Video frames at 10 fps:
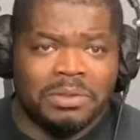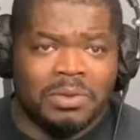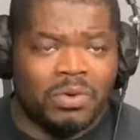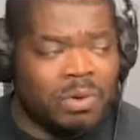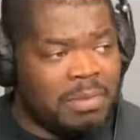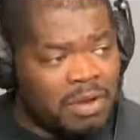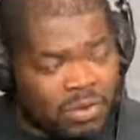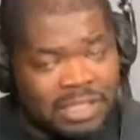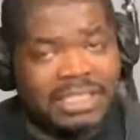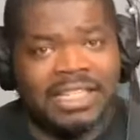Or am I
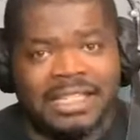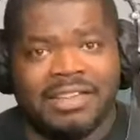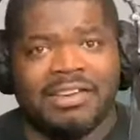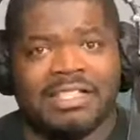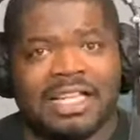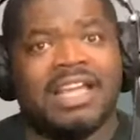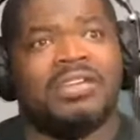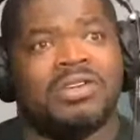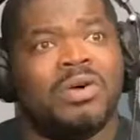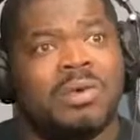going to sit there and say, you
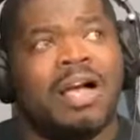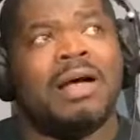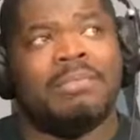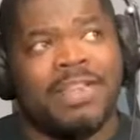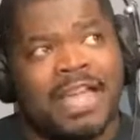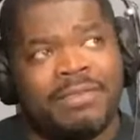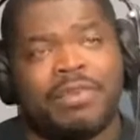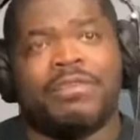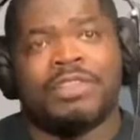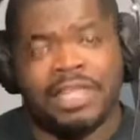know what? I'm thankful
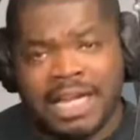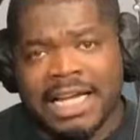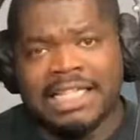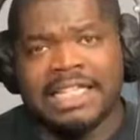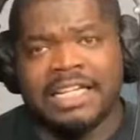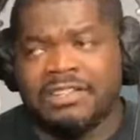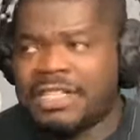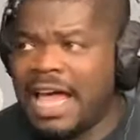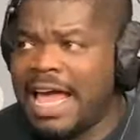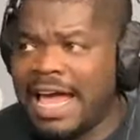for the 90 years
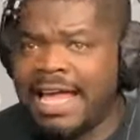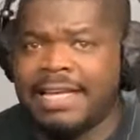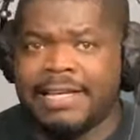I had.